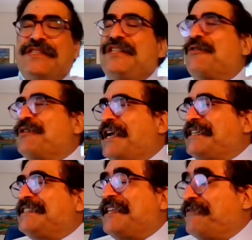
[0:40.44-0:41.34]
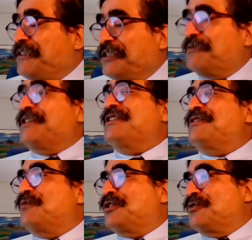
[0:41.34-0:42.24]
you know 97
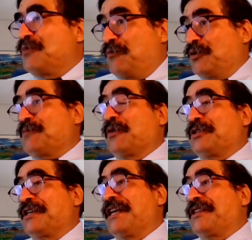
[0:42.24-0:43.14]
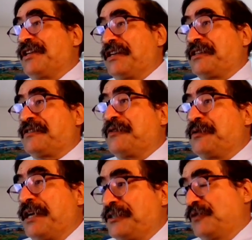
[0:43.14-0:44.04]
degrees which is what we're supposed to get in the next
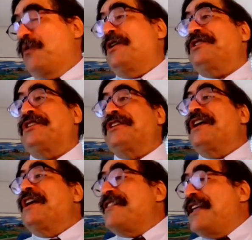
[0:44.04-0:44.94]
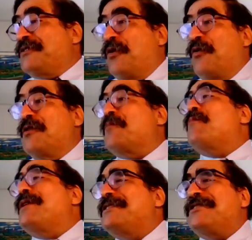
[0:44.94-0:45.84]
few days in washington that's horrible
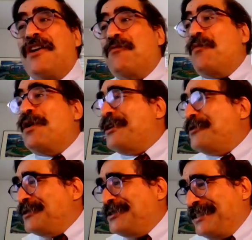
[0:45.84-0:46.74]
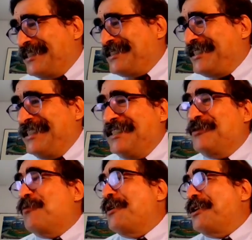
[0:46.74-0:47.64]
but it's not
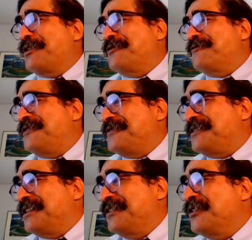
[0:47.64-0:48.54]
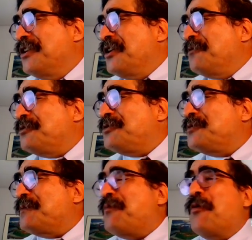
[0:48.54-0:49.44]
116 or 115 which is
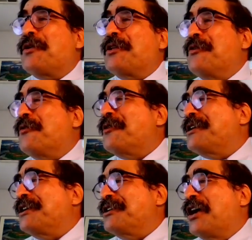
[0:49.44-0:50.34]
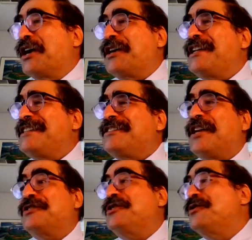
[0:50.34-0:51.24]
what portland oregon got and it's
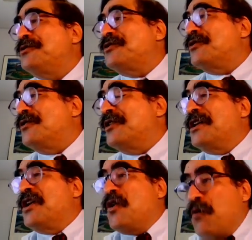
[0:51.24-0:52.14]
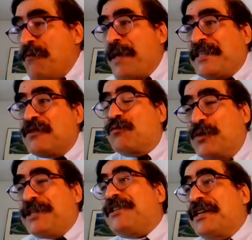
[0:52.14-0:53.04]
unusual what makes it
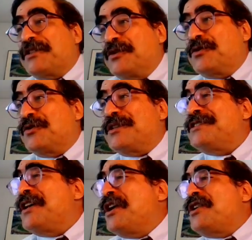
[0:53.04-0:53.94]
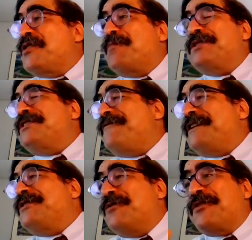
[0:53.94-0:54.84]
really unusual is the
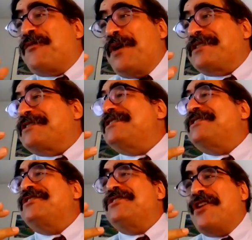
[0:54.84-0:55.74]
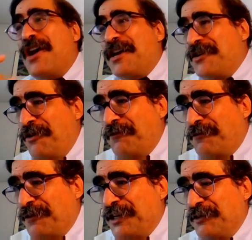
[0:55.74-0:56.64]
pacific northwest is not known
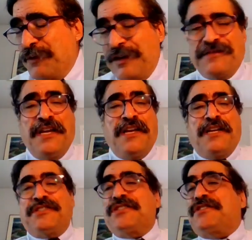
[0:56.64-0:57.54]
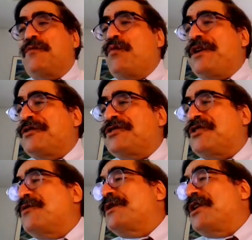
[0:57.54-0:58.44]
for heat waves just a week or
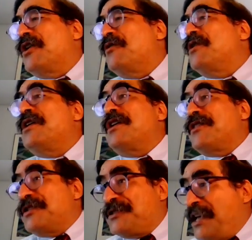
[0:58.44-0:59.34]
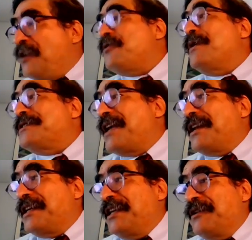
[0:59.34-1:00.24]
so ago the Southwest
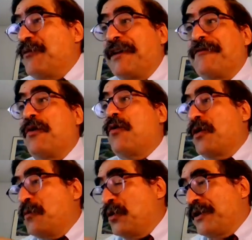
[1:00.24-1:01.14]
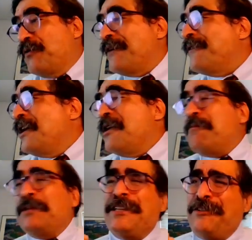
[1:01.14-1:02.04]
had a heat wave, a horrible heat wave,
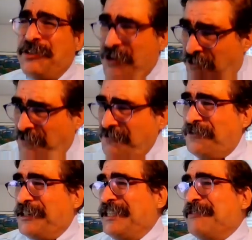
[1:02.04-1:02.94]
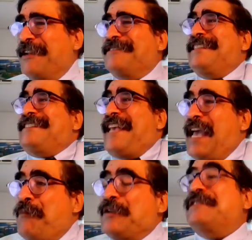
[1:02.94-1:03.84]
but they're known for heat waves. This
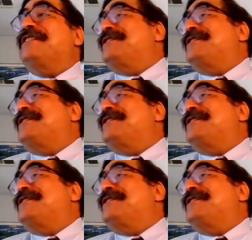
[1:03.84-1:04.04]
happens.